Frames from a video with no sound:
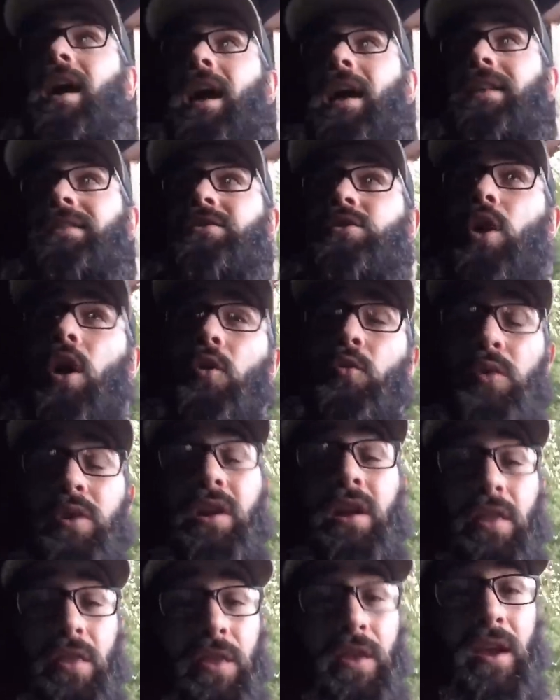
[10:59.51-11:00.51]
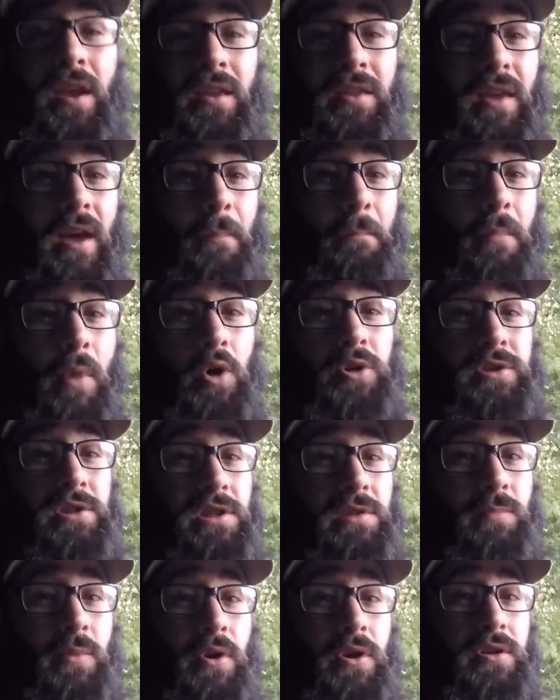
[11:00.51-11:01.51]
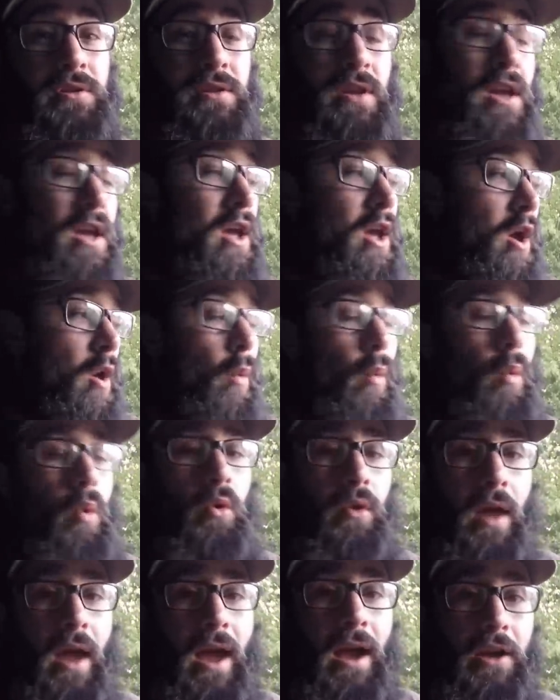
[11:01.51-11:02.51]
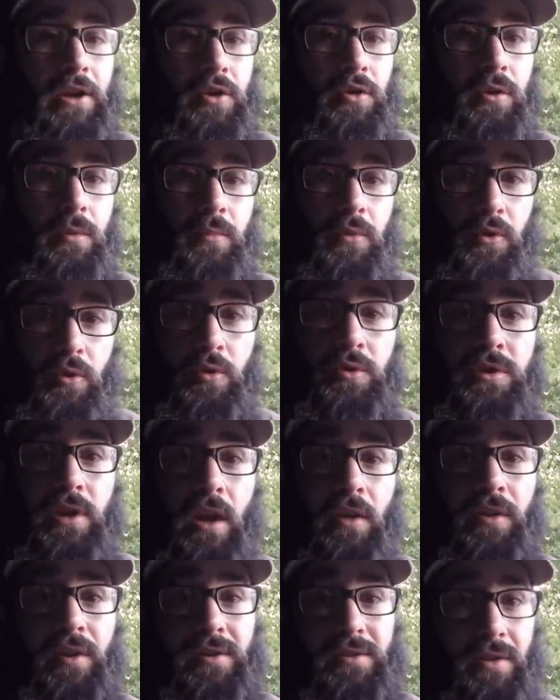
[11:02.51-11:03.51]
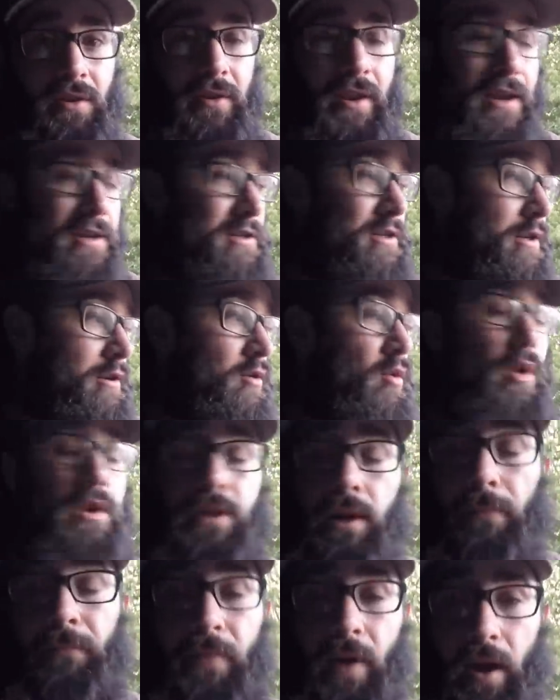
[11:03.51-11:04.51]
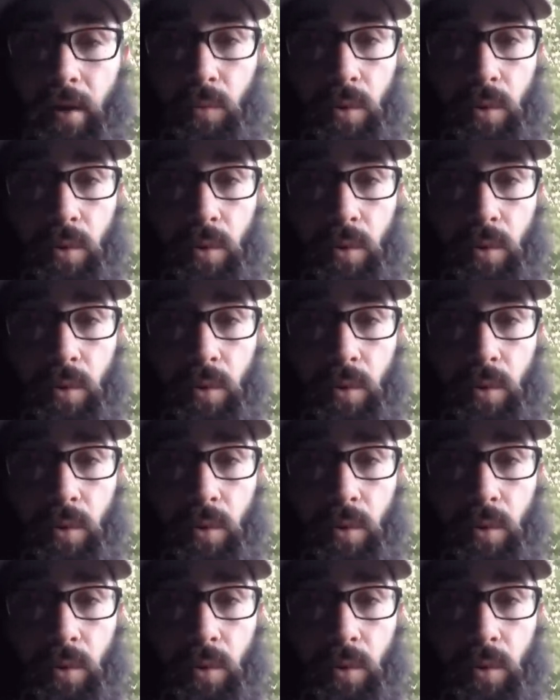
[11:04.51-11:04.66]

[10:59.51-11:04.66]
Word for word: And so I really think that most of these birds won't actually produce anything till next year, which I'm fine